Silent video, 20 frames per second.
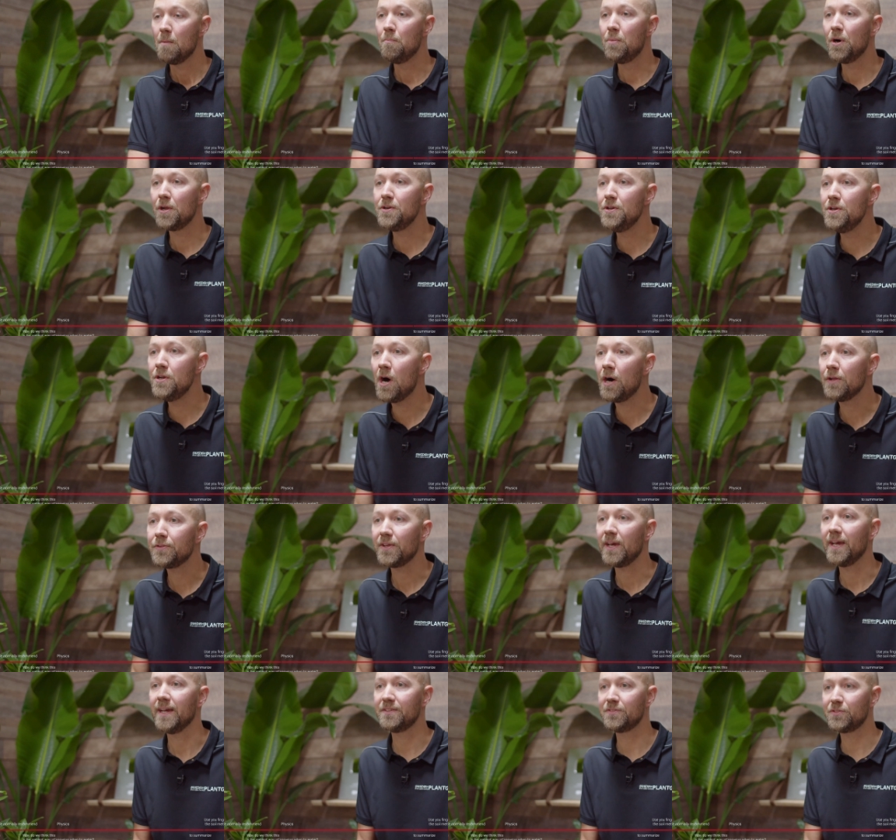but
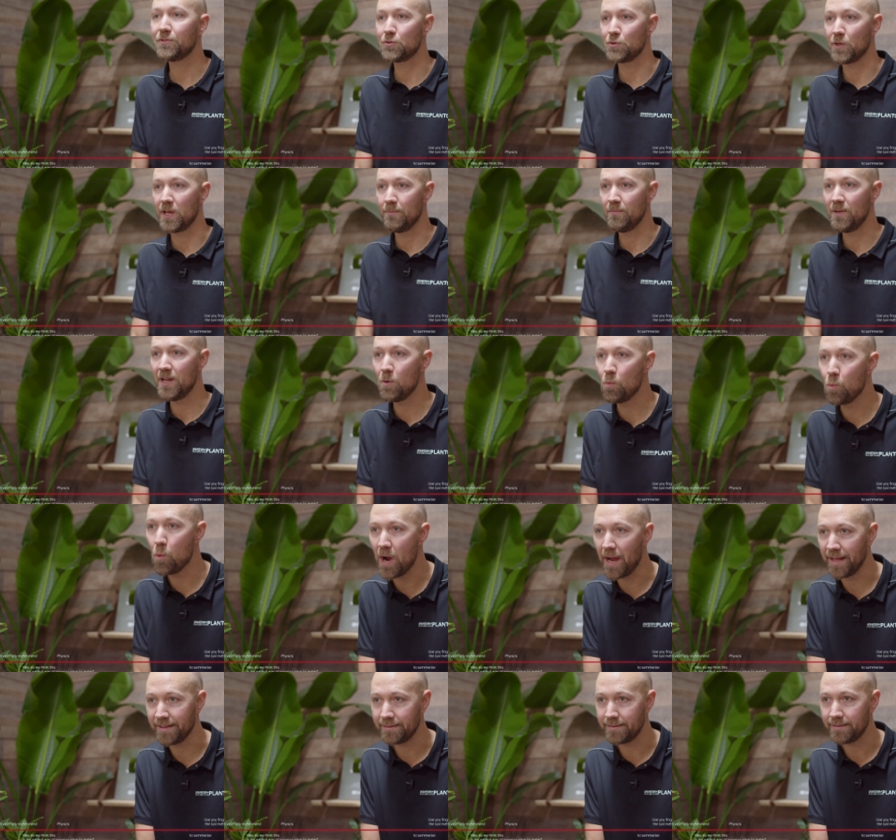not extremely
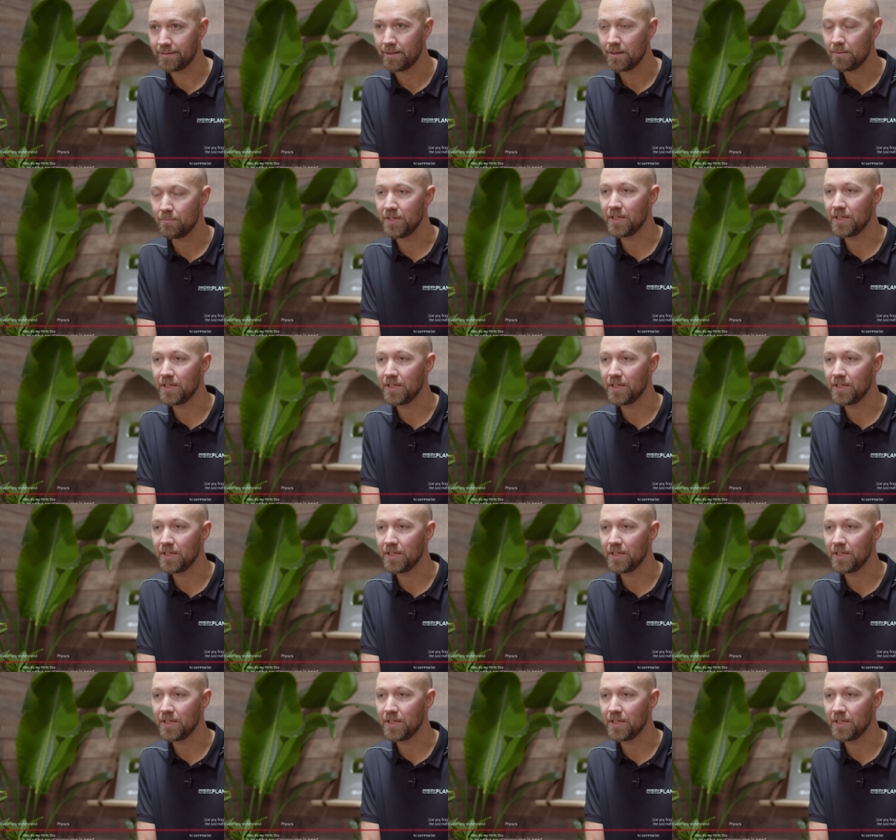wet,